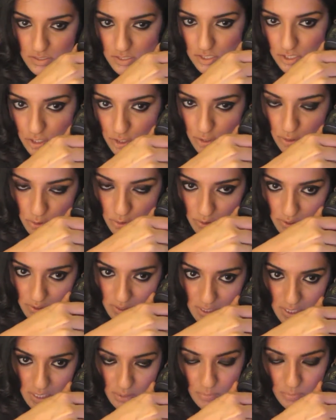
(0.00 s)
so
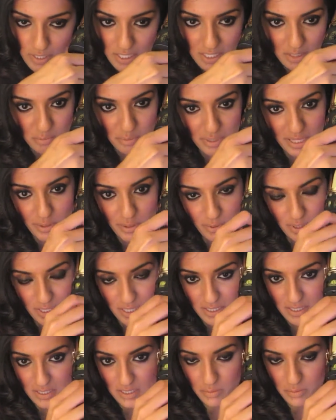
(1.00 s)
then we can play with
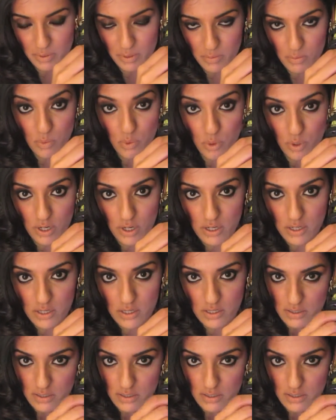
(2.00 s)
it a little bit more.